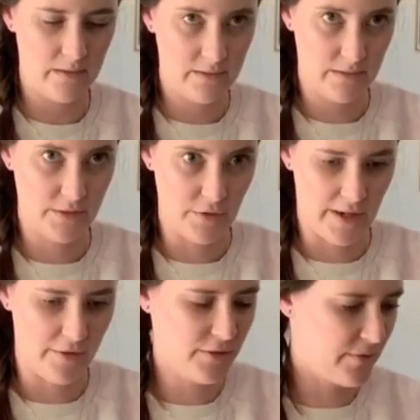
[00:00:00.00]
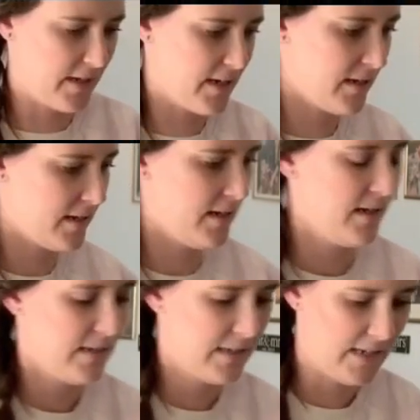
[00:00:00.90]
So now it's ready
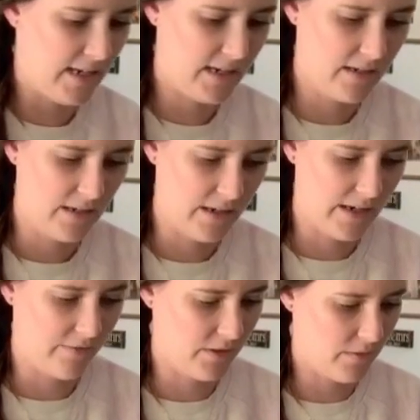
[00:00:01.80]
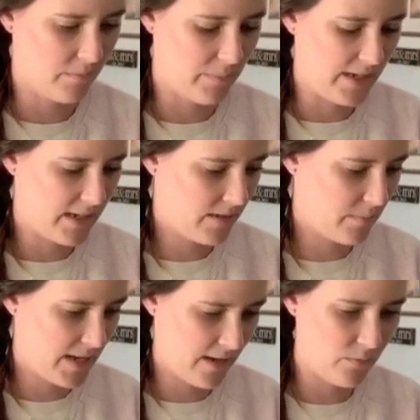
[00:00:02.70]
to take. I have a baking
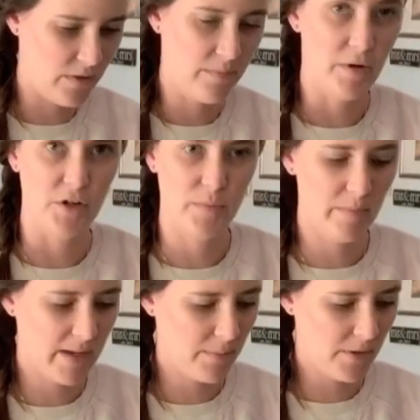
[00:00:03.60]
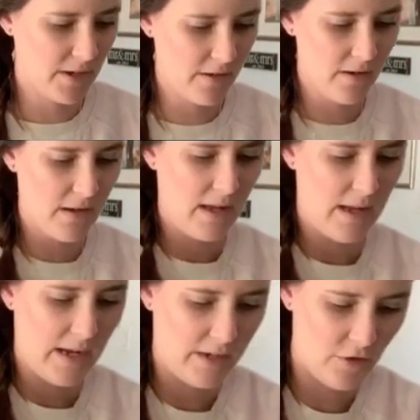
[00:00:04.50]
pan with parchment paper here,
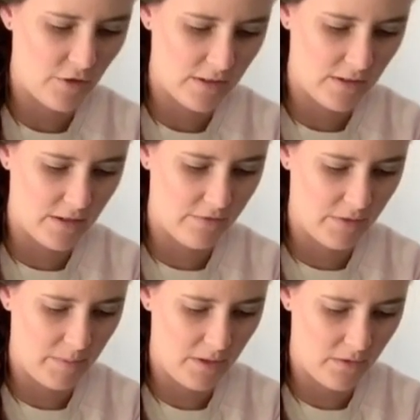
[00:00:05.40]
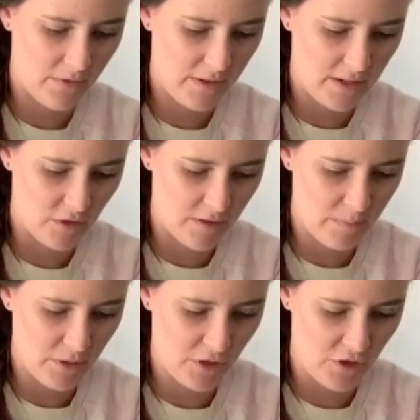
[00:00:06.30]
and you just are gonna flip it over and just
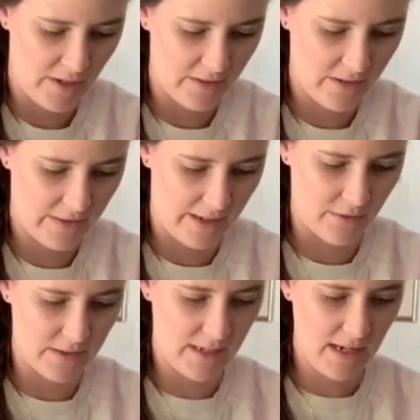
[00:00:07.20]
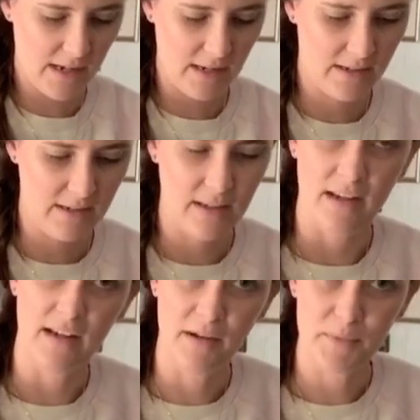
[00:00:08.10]
push gently on the outside, and
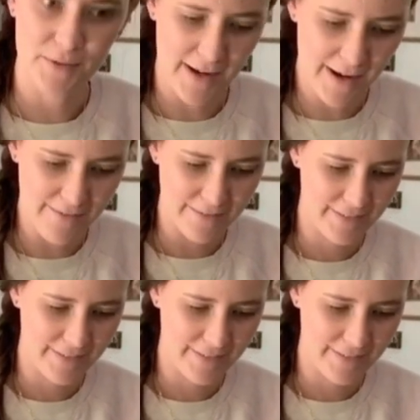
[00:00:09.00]
it comes right out.